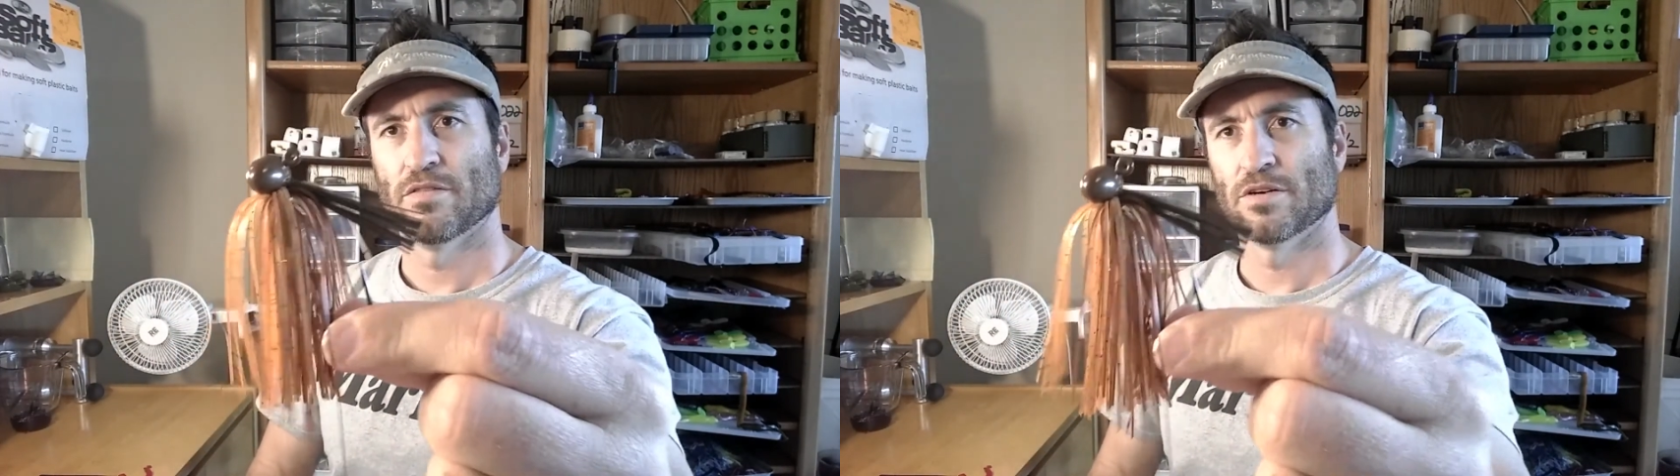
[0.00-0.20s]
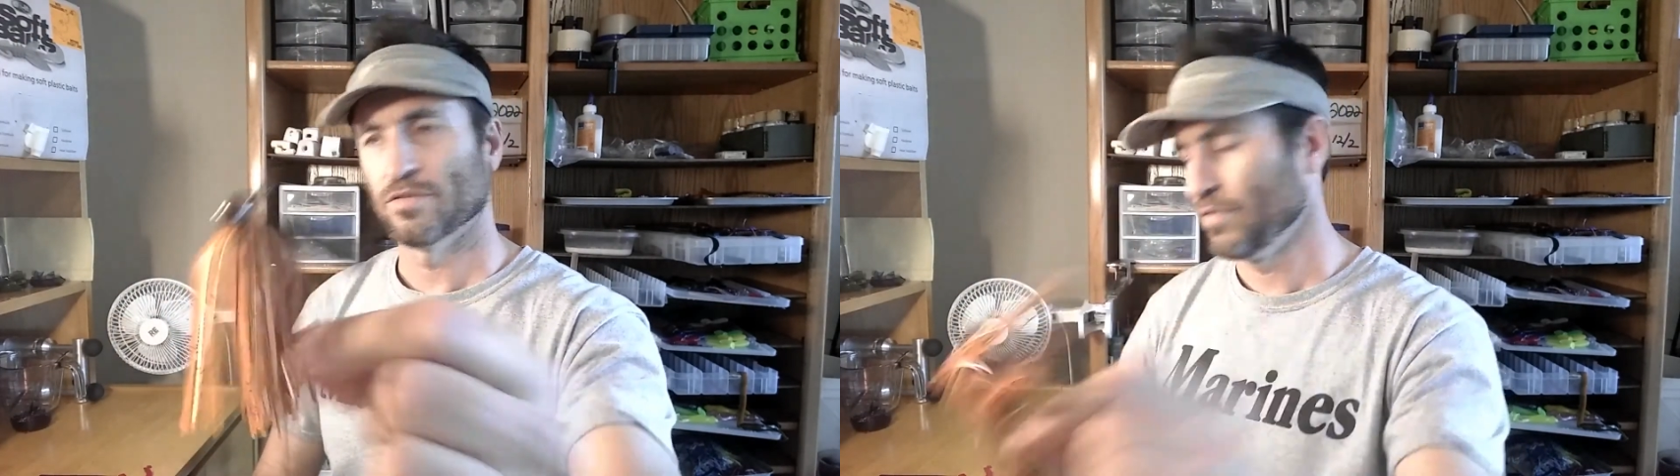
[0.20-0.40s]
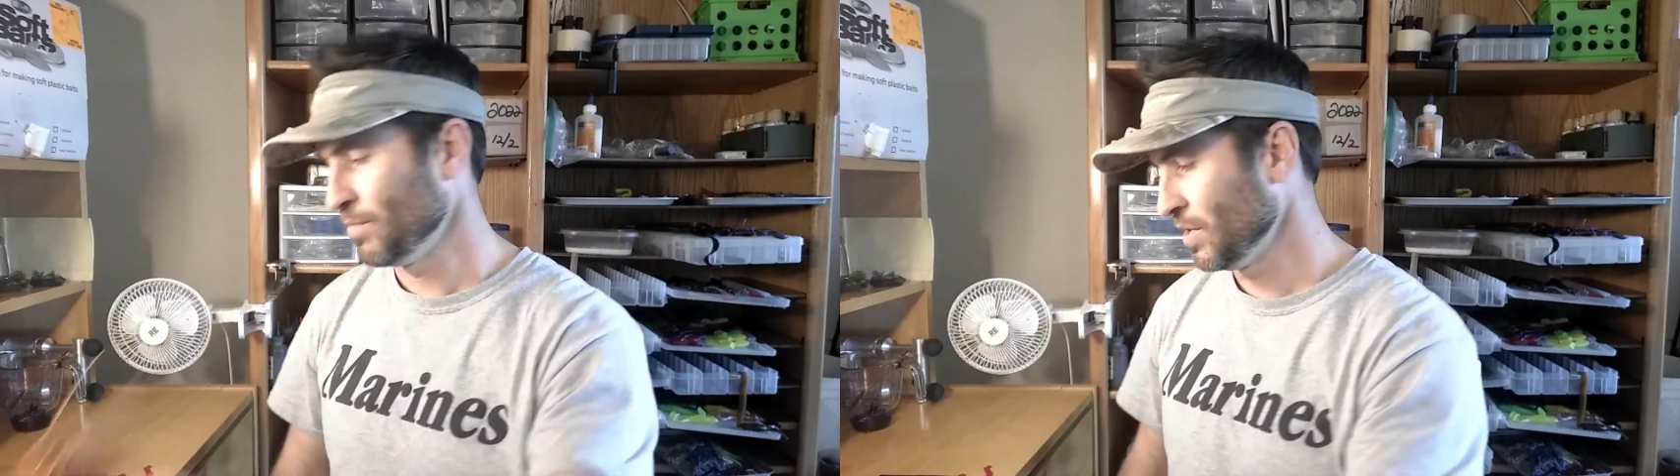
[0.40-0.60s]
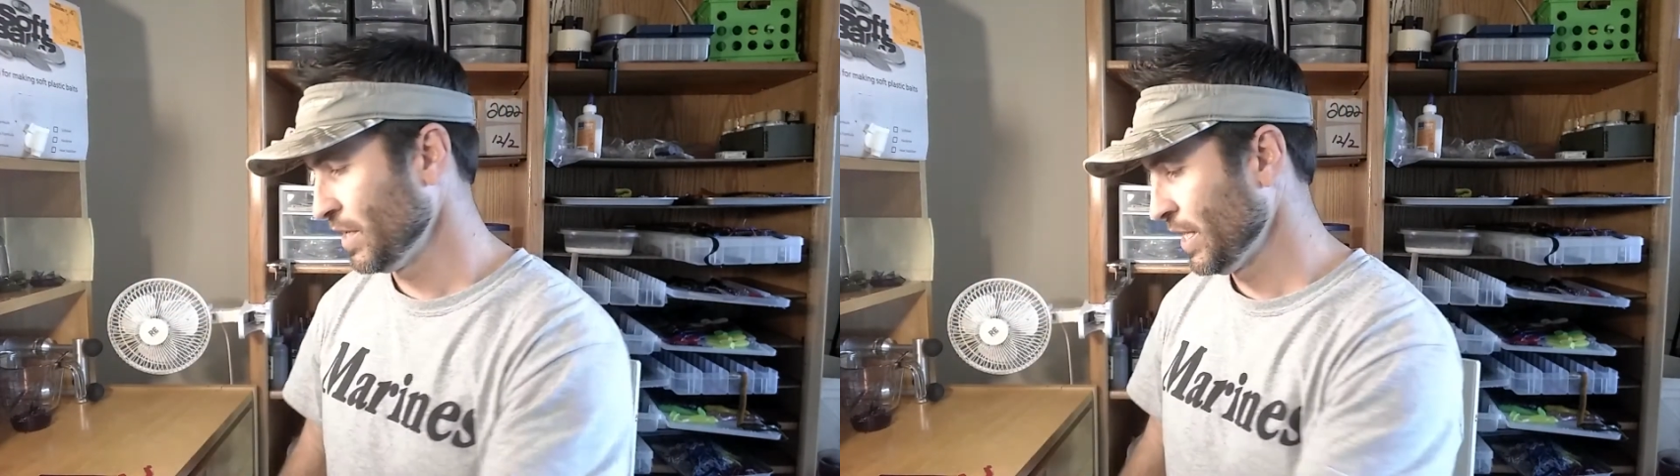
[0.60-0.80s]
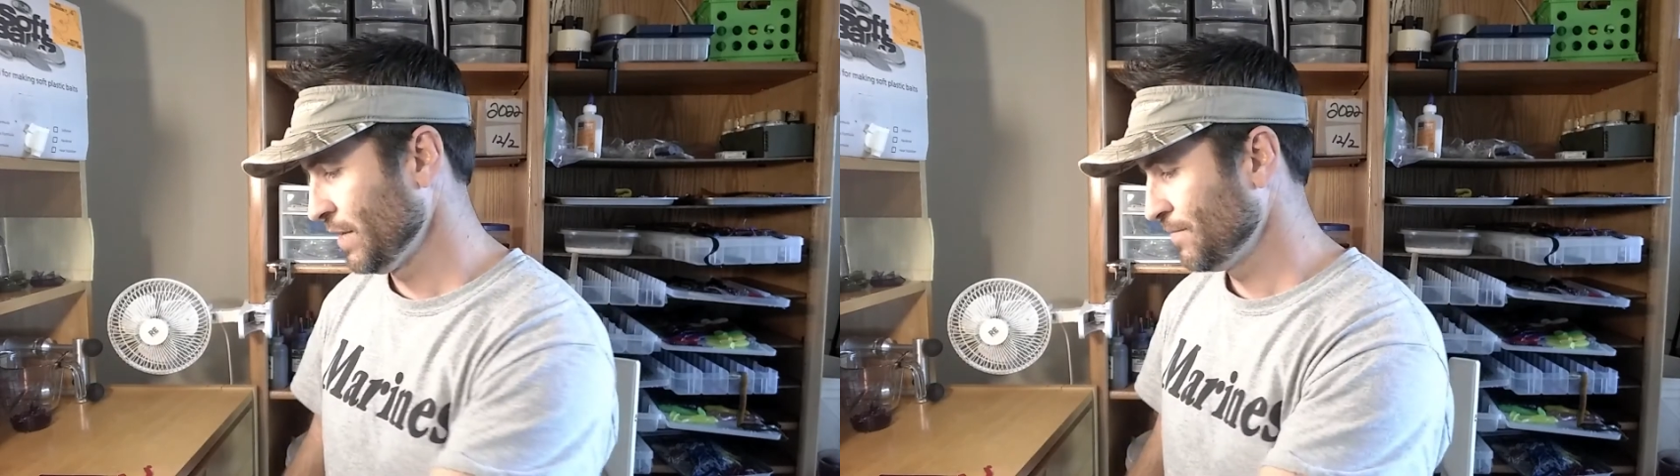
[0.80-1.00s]
There's a
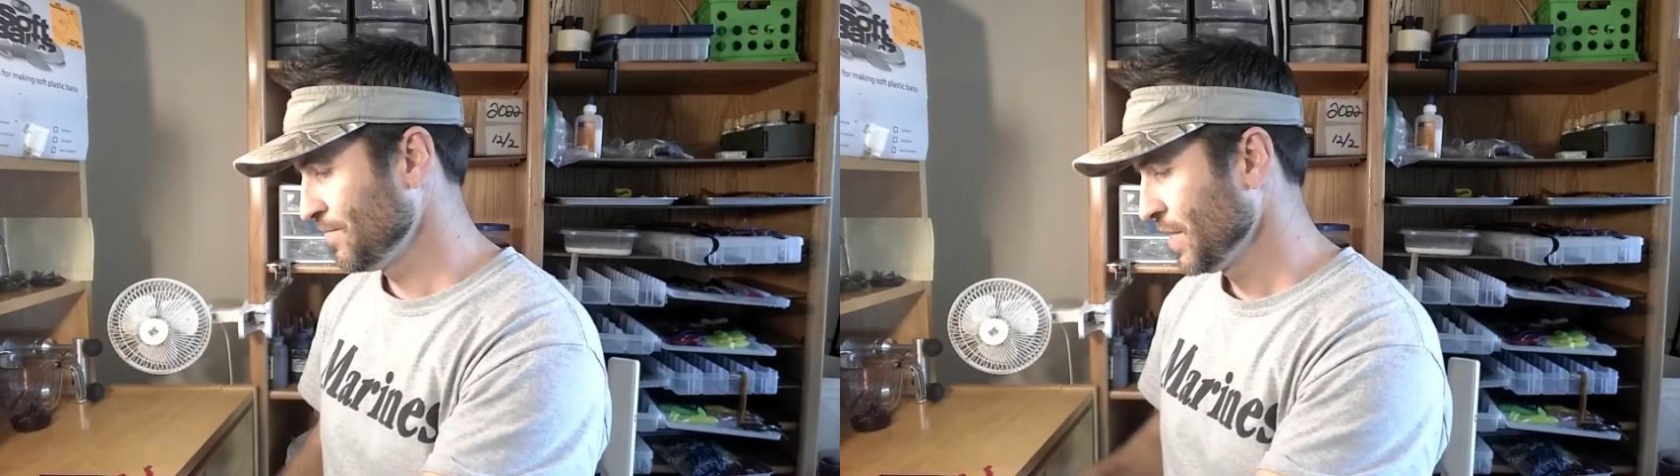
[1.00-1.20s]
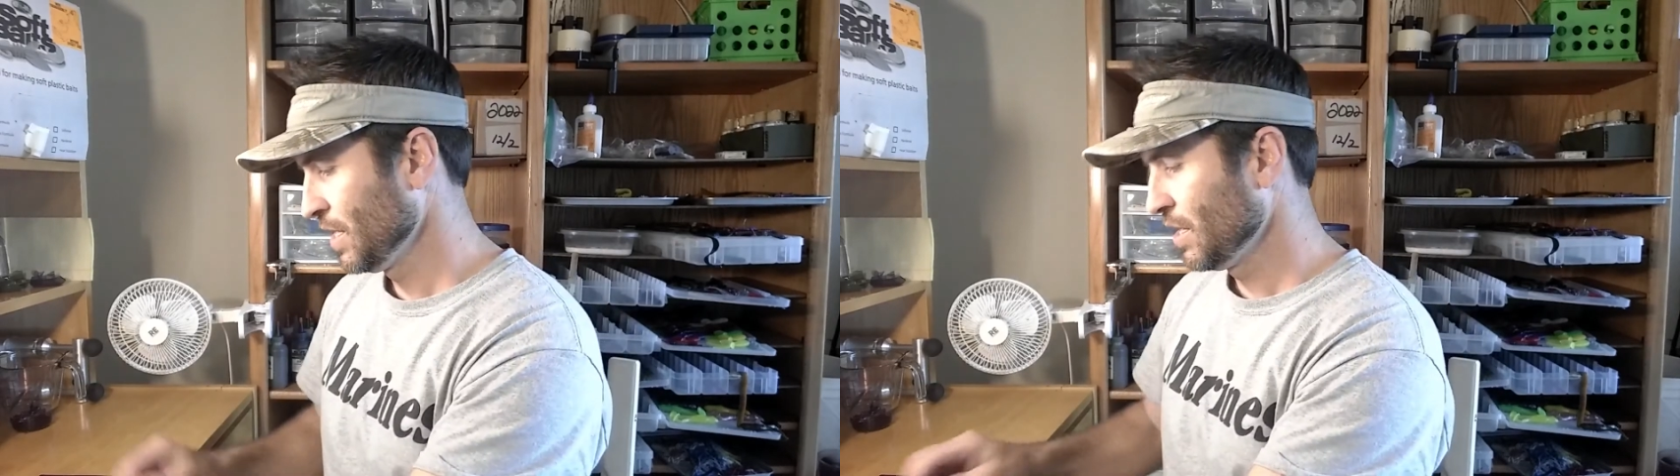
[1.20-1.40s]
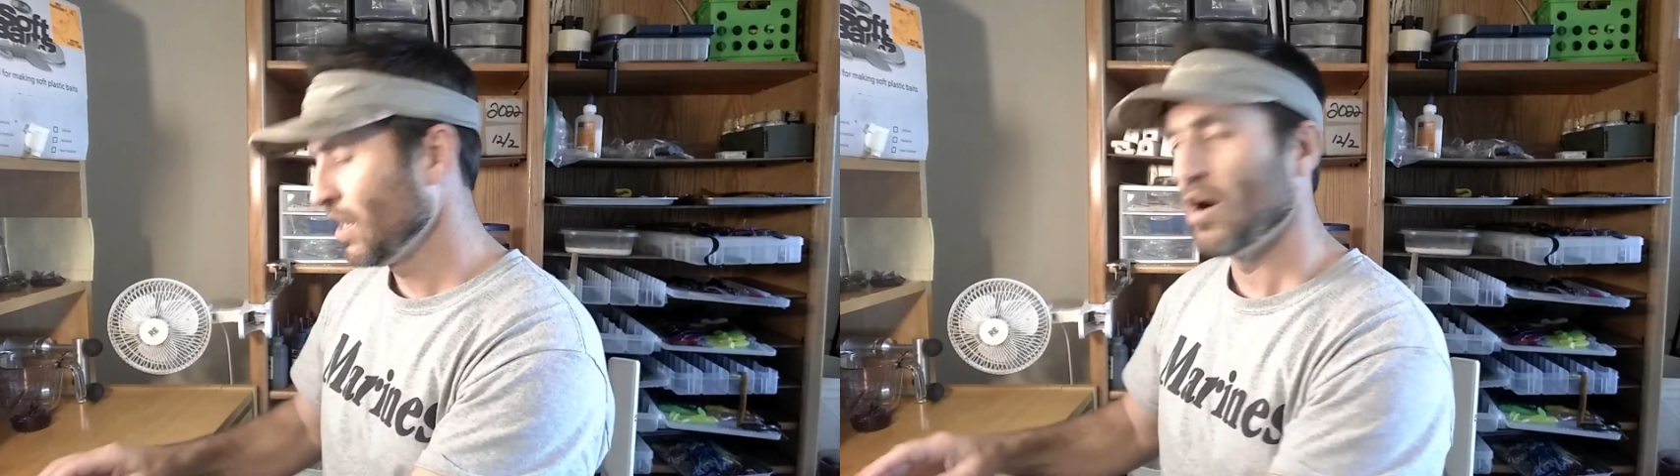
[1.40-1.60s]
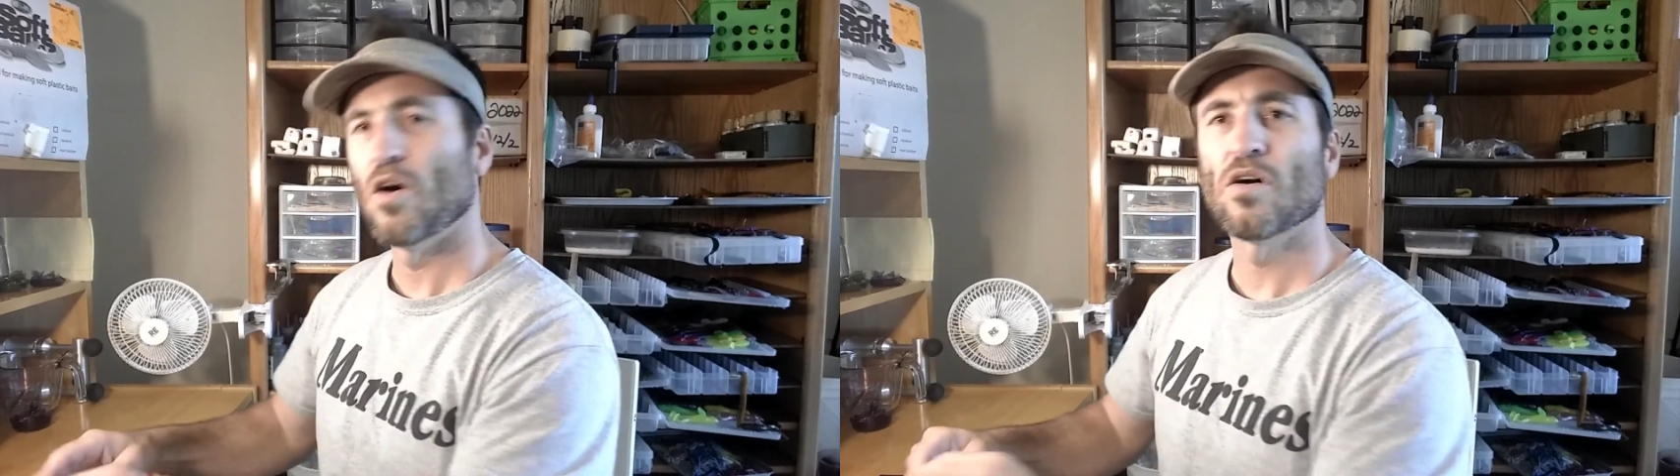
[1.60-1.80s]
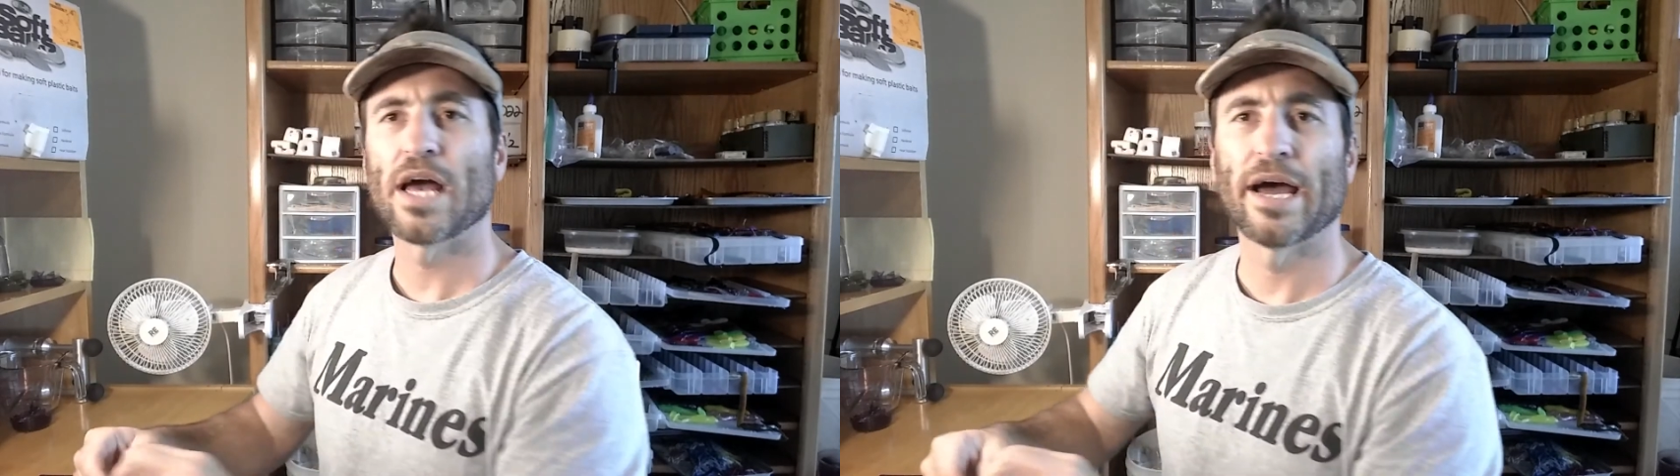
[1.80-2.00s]
football head. All